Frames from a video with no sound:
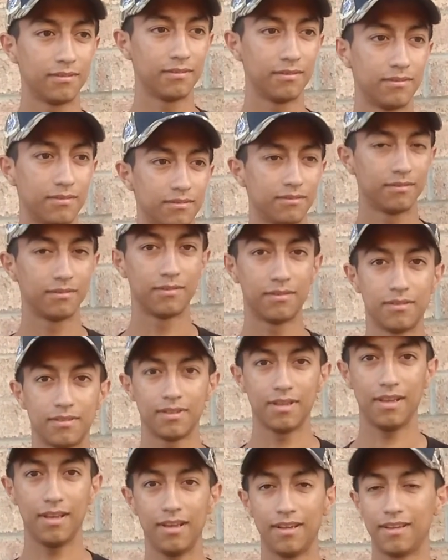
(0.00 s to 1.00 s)
All right.
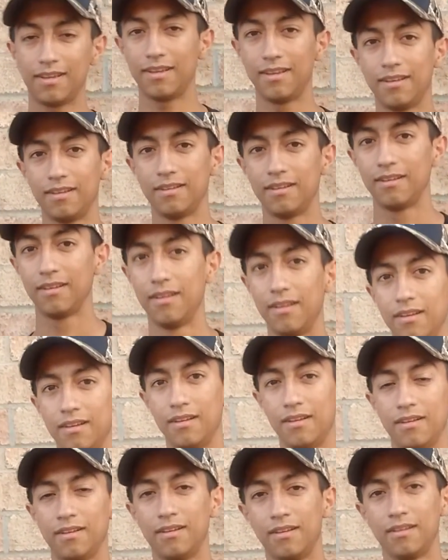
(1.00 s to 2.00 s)
Next
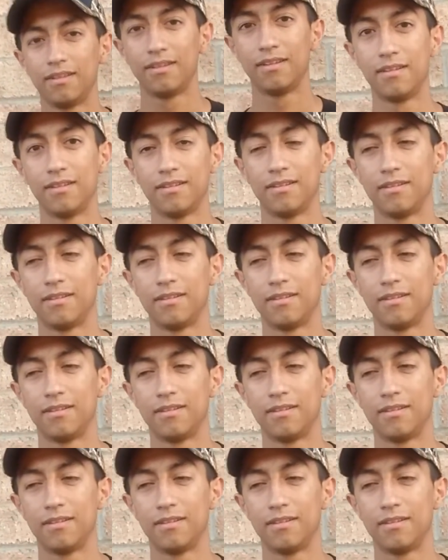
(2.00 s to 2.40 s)
question. Have you